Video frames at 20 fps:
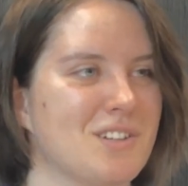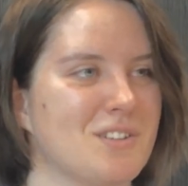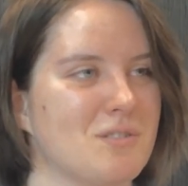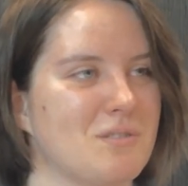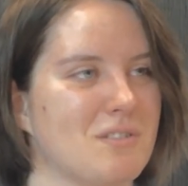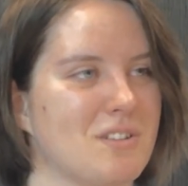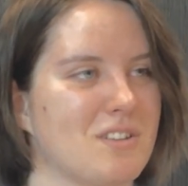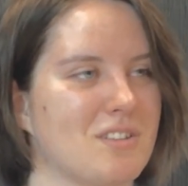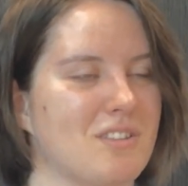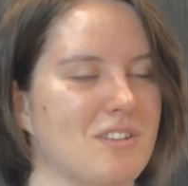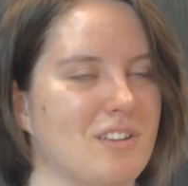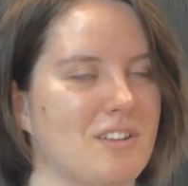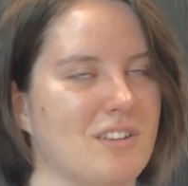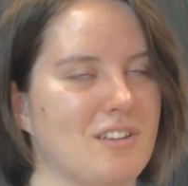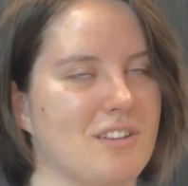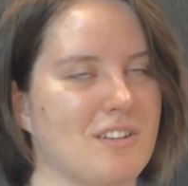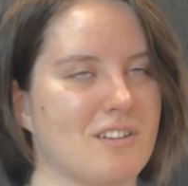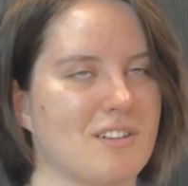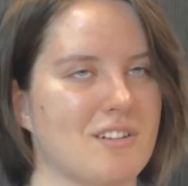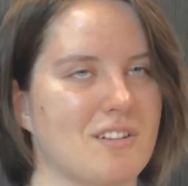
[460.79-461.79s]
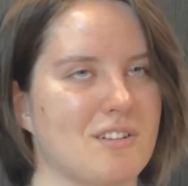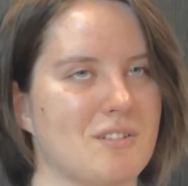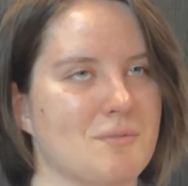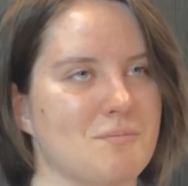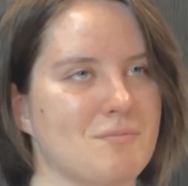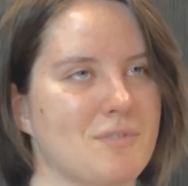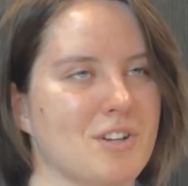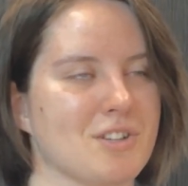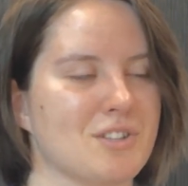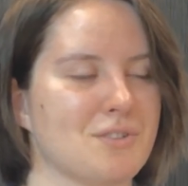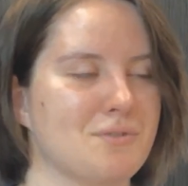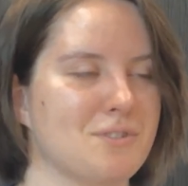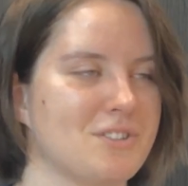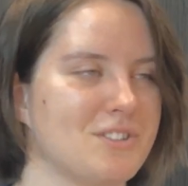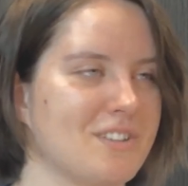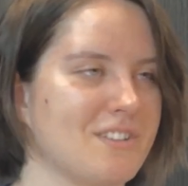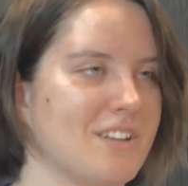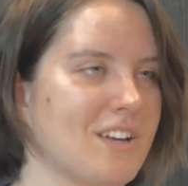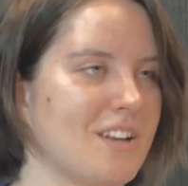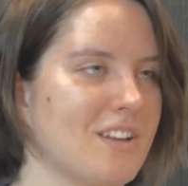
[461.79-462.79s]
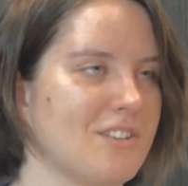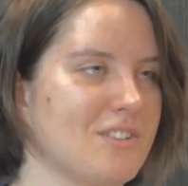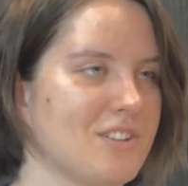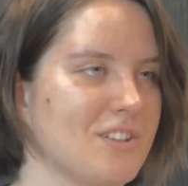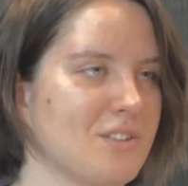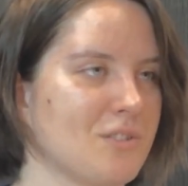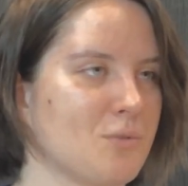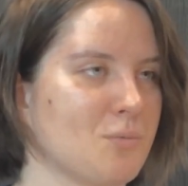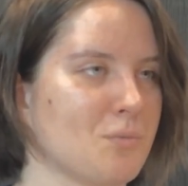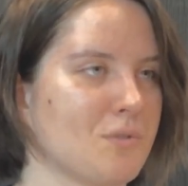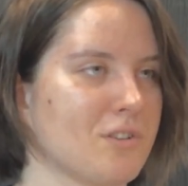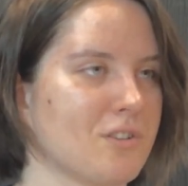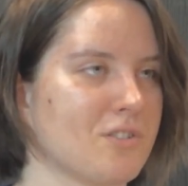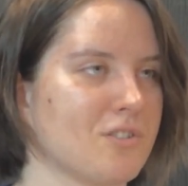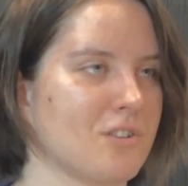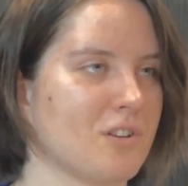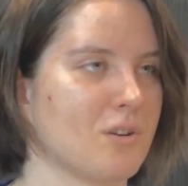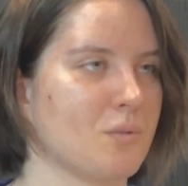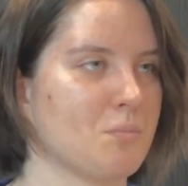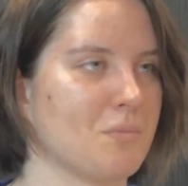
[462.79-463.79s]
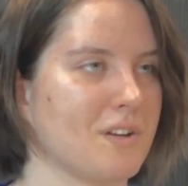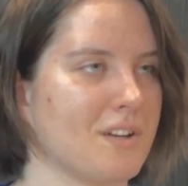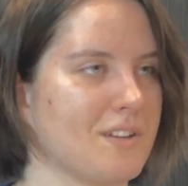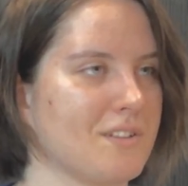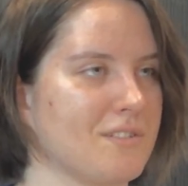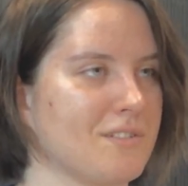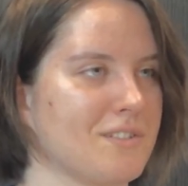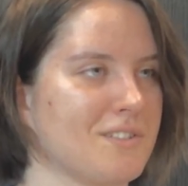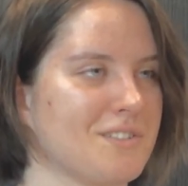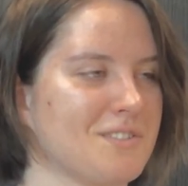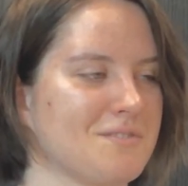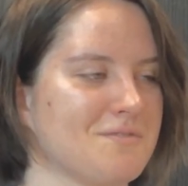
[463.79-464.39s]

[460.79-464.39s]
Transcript: with the artificial intelligence workshop, and